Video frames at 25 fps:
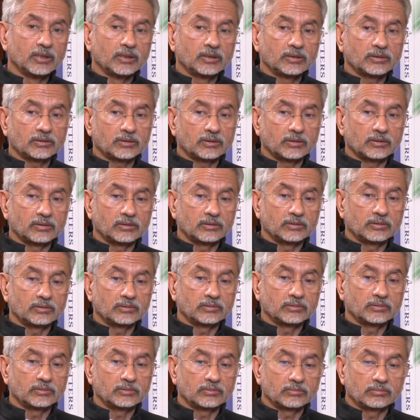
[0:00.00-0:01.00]

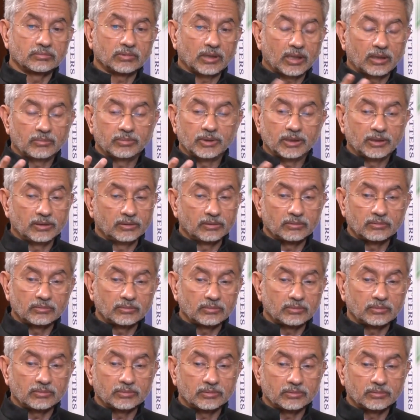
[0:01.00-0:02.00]

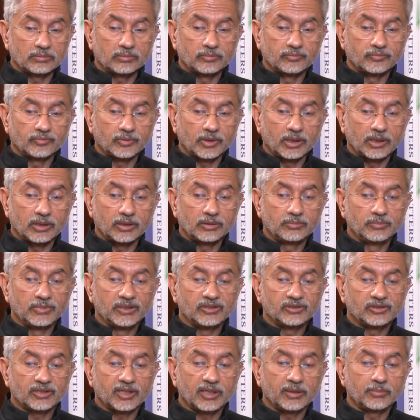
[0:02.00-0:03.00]
you've heard me
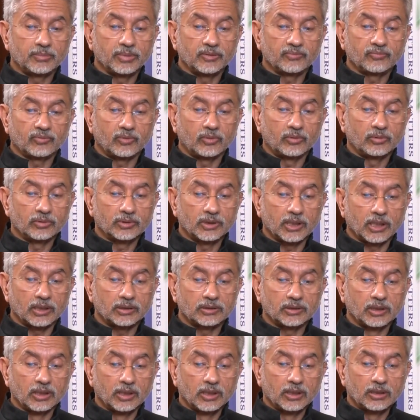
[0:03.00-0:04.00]
say before
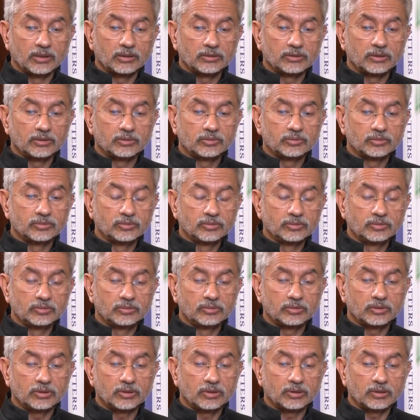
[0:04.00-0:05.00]
that the
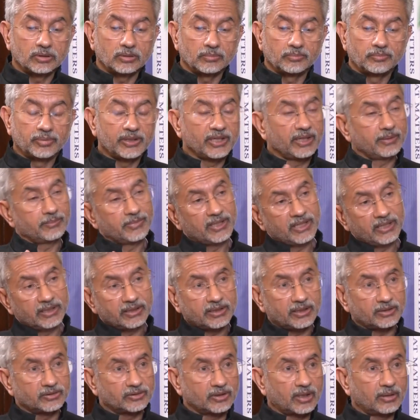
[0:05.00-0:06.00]
two preeminent
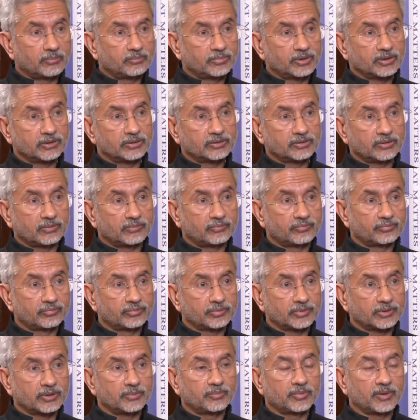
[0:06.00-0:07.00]
examples of
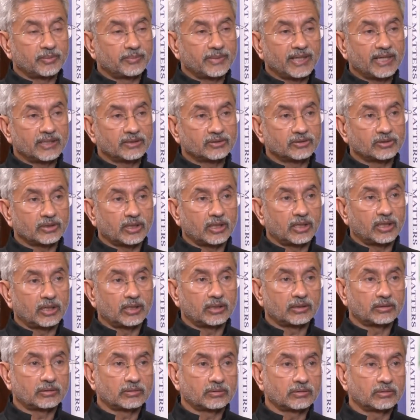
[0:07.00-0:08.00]
diplomats
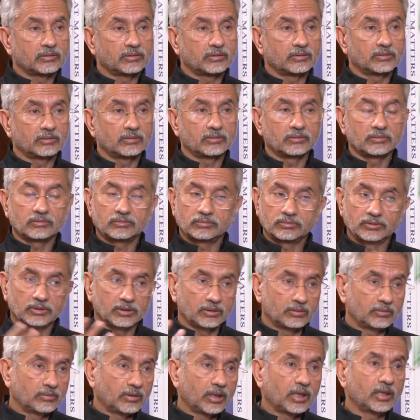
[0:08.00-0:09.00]
are,
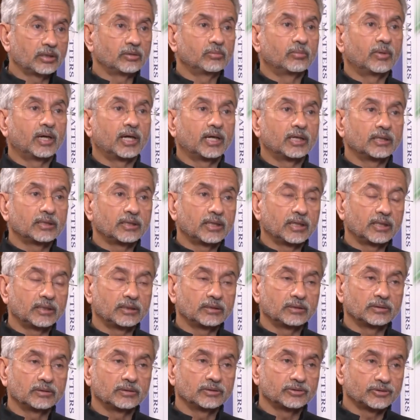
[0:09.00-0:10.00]
Hanuman
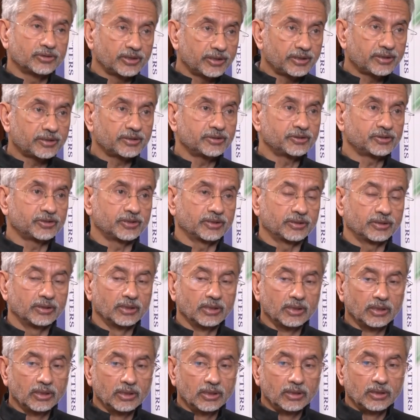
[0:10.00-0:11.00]
and Shri Krishna.
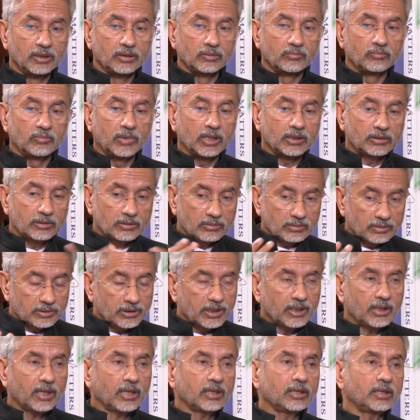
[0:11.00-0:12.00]
But
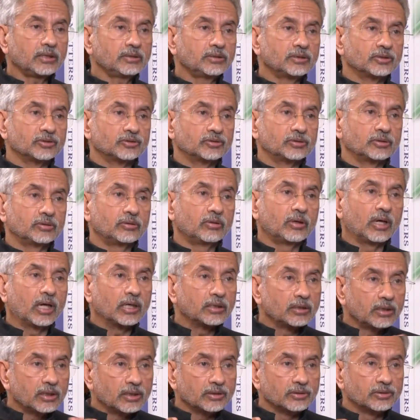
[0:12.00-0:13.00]
there are others, you know,
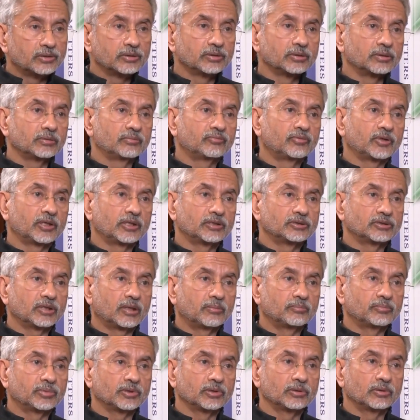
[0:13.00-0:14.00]
Angad, for
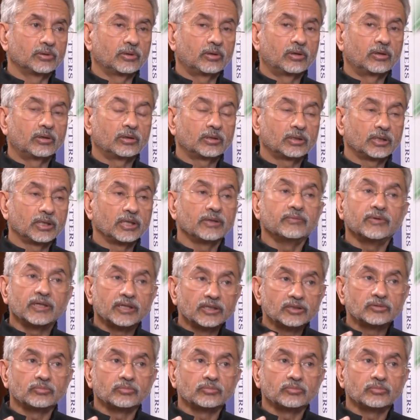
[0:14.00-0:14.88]
example, or even his